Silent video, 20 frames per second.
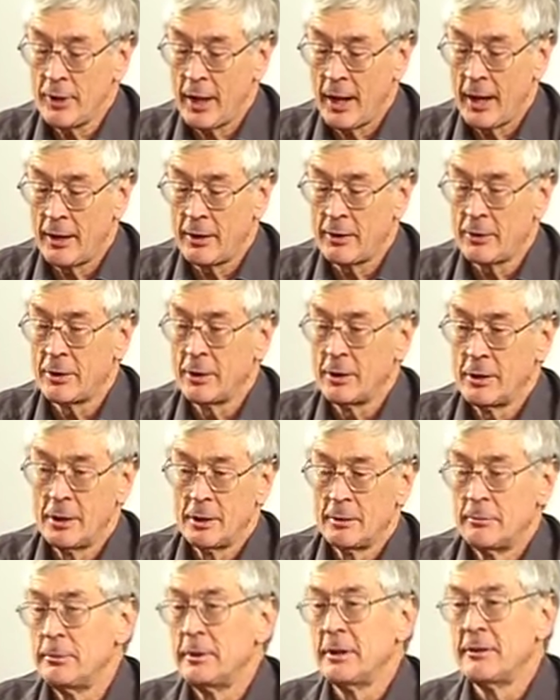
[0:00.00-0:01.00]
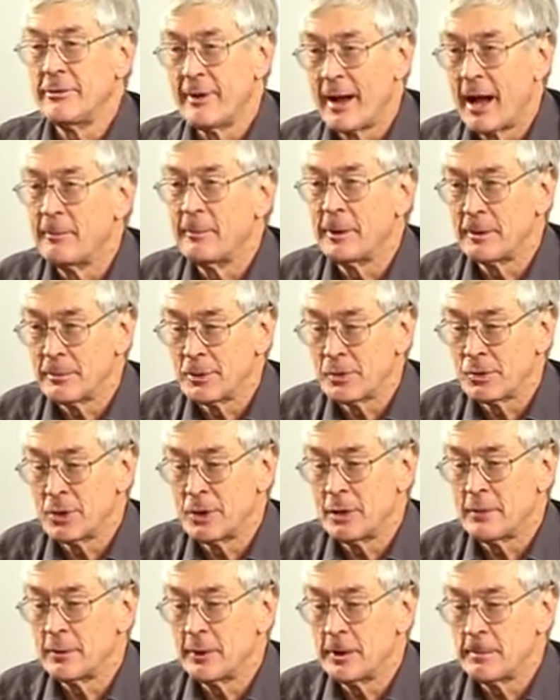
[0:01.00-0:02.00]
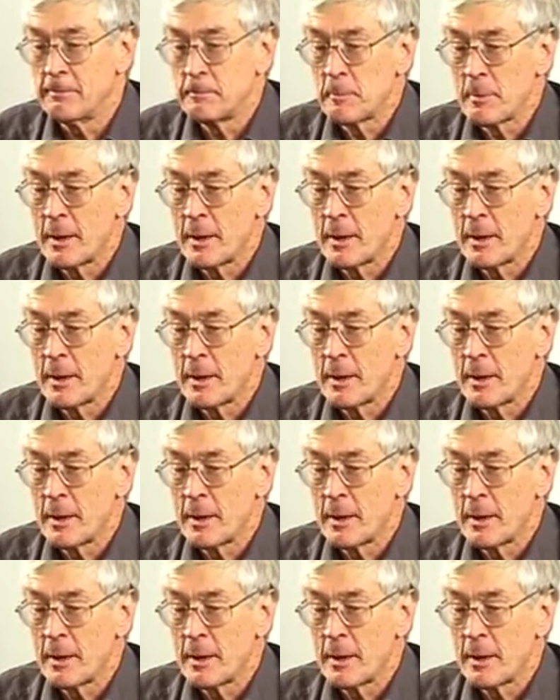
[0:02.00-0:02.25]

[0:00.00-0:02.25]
and big farming machinery.